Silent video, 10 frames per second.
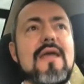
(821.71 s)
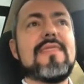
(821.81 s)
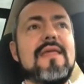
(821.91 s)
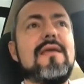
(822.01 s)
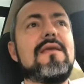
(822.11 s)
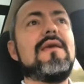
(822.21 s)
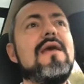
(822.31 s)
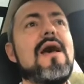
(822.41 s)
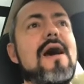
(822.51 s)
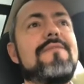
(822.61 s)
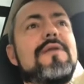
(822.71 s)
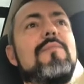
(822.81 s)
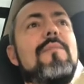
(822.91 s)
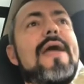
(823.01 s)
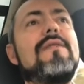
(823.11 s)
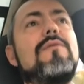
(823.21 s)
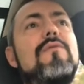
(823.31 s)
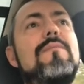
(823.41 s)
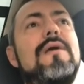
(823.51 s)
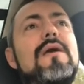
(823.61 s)
I think after
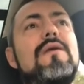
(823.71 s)
Momentum